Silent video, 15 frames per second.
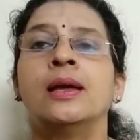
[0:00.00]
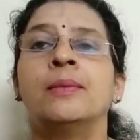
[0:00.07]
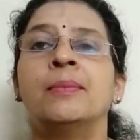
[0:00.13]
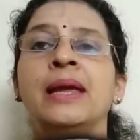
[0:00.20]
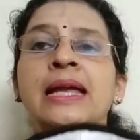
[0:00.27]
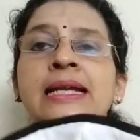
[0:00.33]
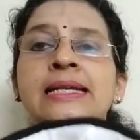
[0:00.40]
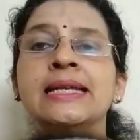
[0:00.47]

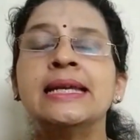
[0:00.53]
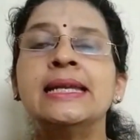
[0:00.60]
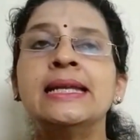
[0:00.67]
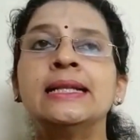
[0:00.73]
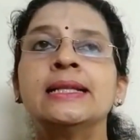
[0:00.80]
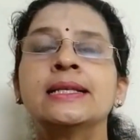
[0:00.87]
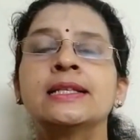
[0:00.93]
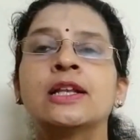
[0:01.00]

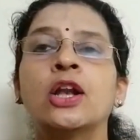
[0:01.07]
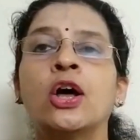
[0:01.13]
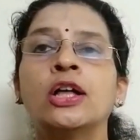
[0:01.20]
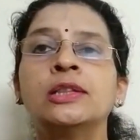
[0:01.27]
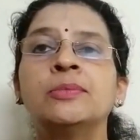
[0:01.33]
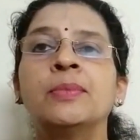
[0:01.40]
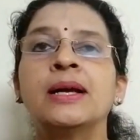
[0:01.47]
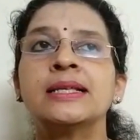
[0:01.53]
Maintaining this
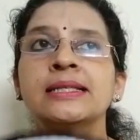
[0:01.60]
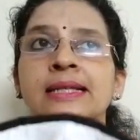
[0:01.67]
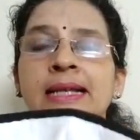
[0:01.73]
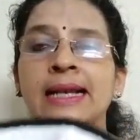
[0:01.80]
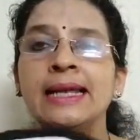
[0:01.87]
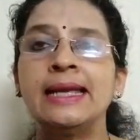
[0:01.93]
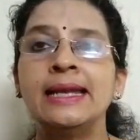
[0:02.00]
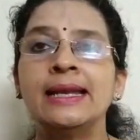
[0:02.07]
cloth mask
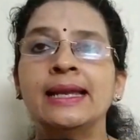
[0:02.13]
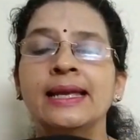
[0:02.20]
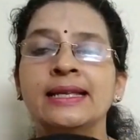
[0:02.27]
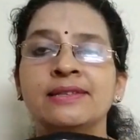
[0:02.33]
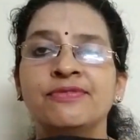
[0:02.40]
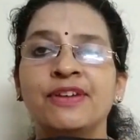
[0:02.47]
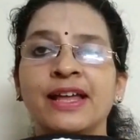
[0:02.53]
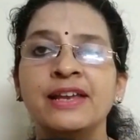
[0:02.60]
clean
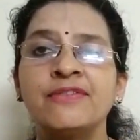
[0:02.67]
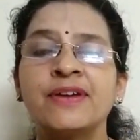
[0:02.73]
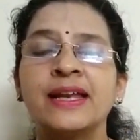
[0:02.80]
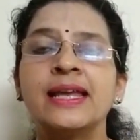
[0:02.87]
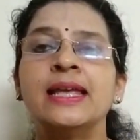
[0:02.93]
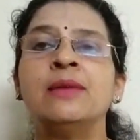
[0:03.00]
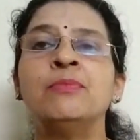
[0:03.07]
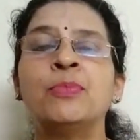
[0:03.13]
is very
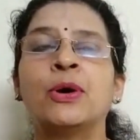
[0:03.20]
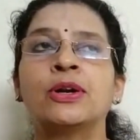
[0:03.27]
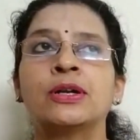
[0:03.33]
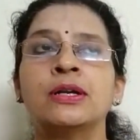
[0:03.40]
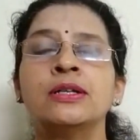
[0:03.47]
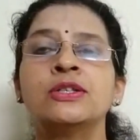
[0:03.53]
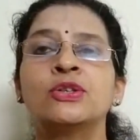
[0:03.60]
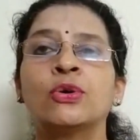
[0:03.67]
very
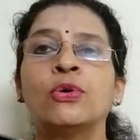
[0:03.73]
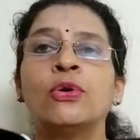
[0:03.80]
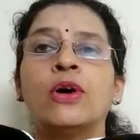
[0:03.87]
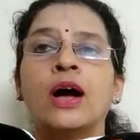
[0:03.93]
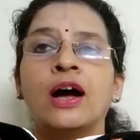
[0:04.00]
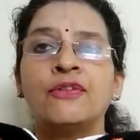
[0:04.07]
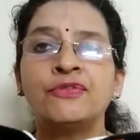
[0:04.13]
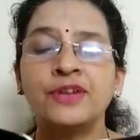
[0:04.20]
important.
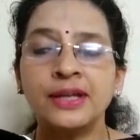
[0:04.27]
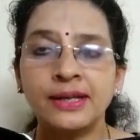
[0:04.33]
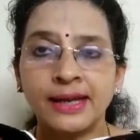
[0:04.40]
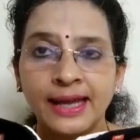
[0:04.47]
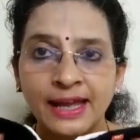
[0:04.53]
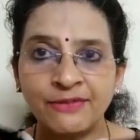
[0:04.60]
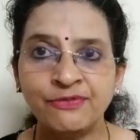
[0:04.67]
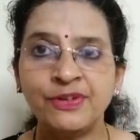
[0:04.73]
So
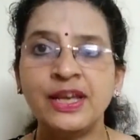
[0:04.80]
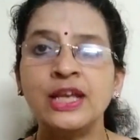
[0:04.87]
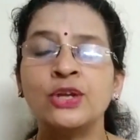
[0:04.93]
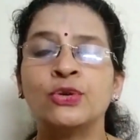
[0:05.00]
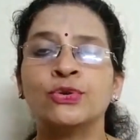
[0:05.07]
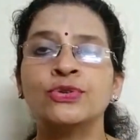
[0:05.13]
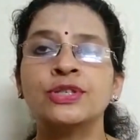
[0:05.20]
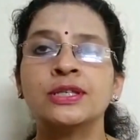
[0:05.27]
after every
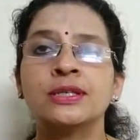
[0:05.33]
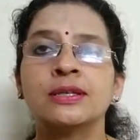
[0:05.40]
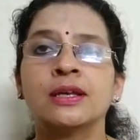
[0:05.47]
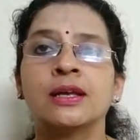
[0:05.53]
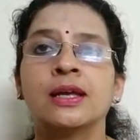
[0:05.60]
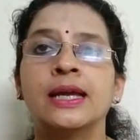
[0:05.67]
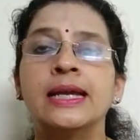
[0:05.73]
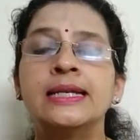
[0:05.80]
use,
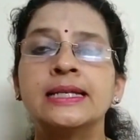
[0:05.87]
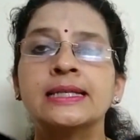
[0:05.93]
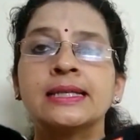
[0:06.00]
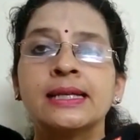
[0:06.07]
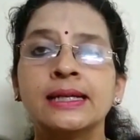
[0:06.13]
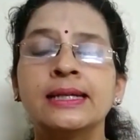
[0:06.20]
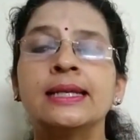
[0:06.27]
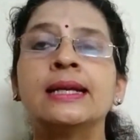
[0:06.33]
it is
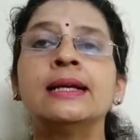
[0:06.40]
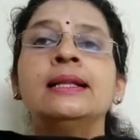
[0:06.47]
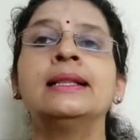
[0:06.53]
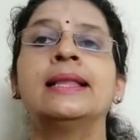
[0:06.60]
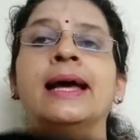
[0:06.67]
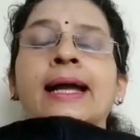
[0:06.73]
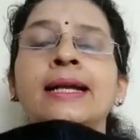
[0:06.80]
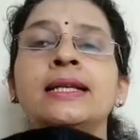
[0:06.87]
critical
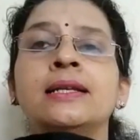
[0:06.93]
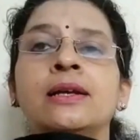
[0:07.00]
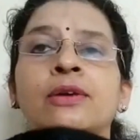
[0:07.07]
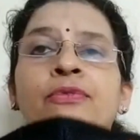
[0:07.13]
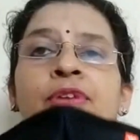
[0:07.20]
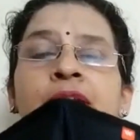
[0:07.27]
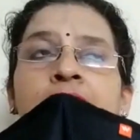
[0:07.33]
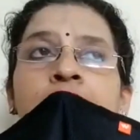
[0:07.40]
that
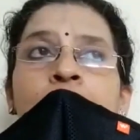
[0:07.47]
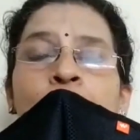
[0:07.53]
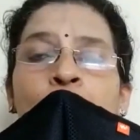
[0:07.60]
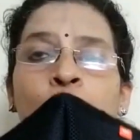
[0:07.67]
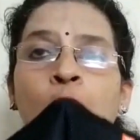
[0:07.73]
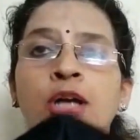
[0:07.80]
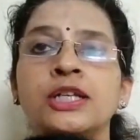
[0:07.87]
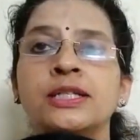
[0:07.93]
we
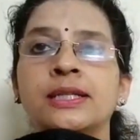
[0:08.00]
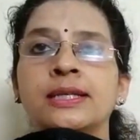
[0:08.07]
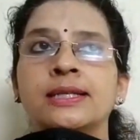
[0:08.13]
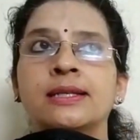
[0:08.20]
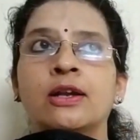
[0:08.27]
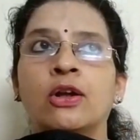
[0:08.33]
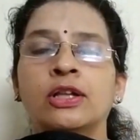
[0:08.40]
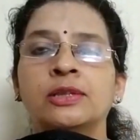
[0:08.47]
wash
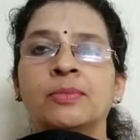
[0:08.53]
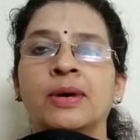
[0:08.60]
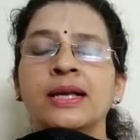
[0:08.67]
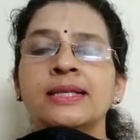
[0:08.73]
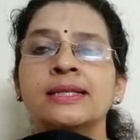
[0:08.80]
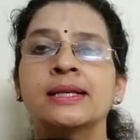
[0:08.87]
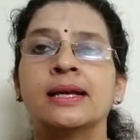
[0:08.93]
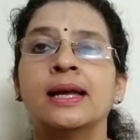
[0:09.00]
this cloth
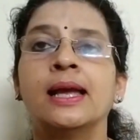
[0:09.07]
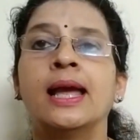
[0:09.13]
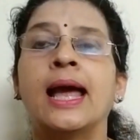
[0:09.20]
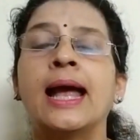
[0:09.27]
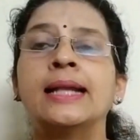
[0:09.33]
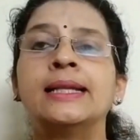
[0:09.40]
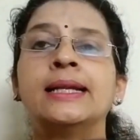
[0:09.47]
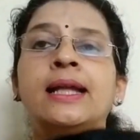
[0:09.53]
mask
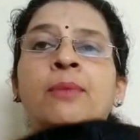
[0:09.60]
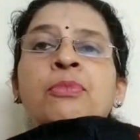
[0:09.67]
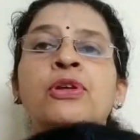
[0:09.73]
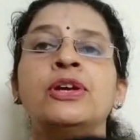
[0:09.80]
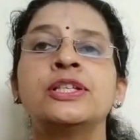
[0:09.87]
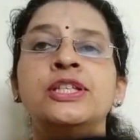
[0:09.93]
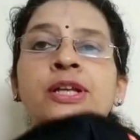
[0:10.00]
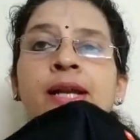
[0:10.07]
and the
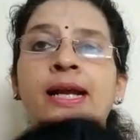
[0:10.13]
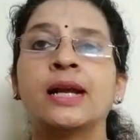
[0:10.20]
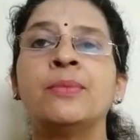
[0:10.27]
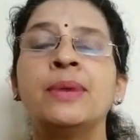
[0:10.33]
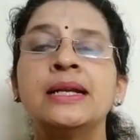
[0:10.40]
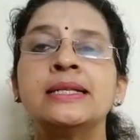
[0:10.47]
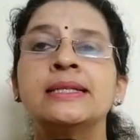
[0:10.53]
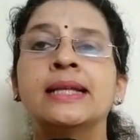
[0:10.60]
WHO
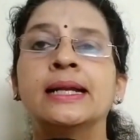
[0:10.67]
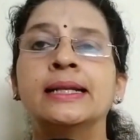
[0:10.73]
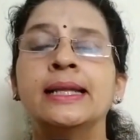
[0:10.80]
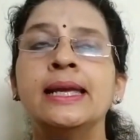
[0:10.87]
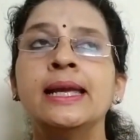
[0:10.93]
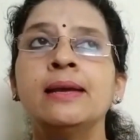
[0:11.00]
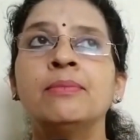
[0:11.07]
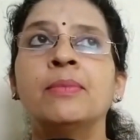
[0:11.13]
recommends that
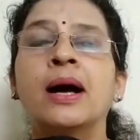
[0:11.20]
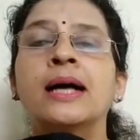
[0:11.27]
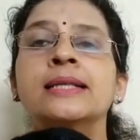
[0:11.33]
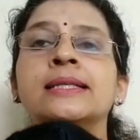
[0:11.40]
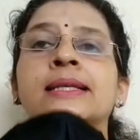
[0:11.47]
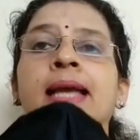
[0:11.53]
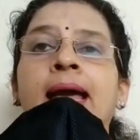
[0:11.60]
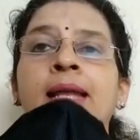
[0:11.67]
the
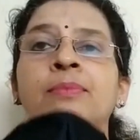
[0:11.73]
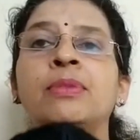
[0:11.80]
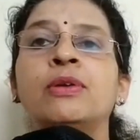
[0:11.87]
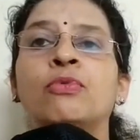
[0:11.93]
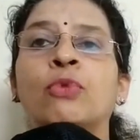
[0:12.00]
mask can be